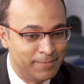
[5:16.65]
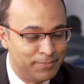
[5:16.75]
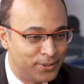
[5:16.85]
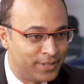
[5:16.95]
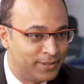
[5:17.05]

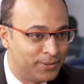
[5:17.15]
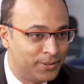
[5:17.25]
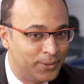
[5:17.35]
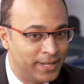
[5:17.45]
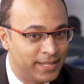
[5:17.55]
important to
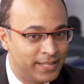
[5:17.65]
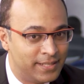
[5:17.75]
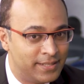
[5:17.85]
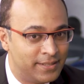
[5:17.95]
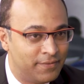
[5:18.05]
do it
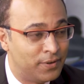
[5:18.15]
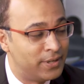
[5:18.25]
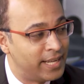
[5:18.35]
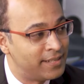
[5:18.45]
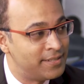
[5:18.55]
is for
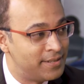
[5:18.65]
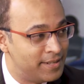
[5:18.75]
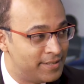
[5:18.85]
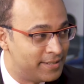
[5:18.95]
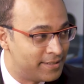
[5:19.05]
tax
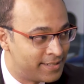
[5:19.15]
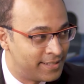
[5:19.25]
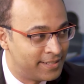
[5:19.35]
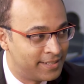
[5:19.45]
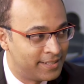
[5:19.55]
reasons.
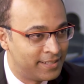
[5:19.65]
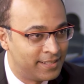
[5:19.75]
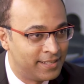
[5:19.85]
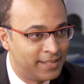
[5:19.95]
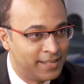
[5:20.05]

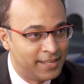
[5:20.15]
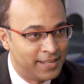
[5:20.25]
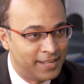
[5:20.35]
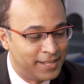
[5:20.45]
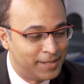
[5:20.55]

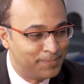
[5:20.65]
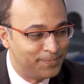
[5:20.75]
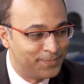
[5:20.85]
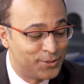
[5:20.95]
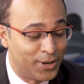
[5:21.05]

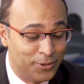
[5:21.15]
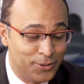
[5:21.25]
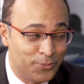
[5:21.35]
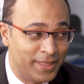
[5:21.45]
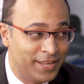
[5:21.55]
So I don't
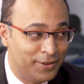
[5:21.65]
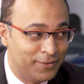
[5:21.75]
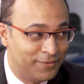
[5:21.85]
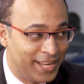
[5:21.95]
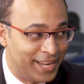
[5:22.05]
know whether
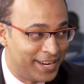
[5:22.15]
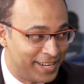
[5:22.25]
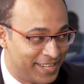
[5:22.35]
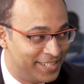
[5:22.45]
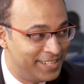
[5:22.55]
you've done
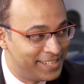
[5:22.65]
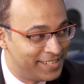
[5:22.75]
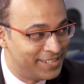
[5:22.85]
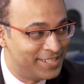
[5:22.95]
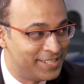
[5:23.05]
any
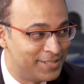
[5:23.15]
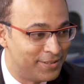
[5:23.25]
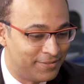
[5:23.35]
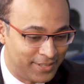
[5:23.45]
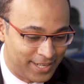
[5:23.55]
declarations
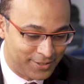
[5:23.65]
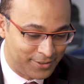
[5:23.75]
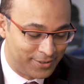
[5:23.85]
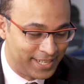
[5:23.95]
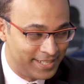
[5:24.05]
of trust
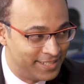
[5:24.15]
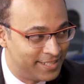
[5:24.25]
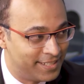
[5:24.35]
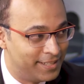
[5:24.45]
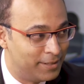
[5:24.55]
or
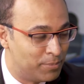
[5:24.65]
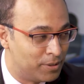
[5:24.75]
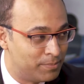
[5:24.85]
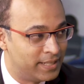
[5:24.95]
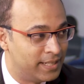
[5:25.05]
registered the
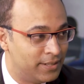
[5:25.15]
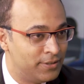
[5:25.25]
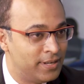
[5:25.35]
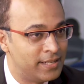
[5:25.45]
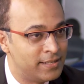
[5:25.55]
property in
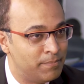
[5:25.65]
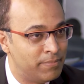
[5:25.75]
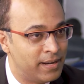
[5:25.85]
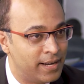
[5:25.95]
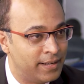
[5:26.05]
trust,
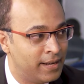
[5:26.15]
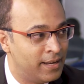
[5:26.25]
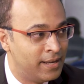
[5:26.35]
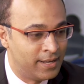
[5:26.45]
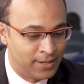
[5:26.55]
but
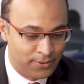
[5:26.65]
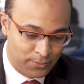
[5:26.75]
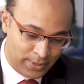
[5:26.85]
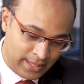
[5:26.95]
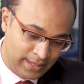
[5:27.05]

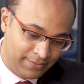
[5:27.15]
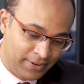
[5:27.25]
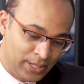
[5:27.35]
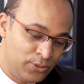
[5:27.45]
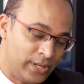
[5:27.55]
when the
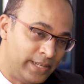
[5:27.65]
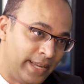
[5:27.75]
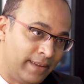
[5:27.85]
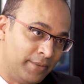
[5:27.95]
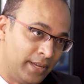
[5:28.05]
eventual
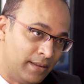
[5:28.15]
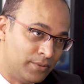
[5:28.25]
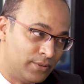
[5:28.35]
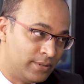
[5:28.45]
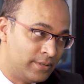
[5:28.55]
time
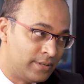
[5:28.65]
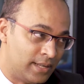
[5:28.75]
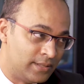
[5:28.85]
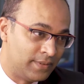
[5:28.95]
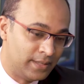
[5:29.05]
comes to
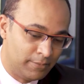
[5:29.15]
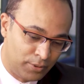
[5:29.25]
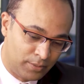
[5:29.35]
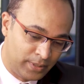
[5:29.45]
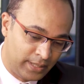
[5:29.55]
transfer the
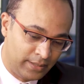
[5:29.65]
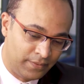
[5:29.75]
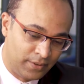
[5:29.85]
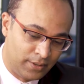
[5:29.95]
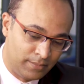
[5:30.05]
property
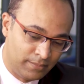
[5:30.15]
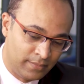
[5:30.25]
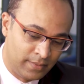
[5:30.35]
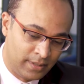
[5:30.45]
from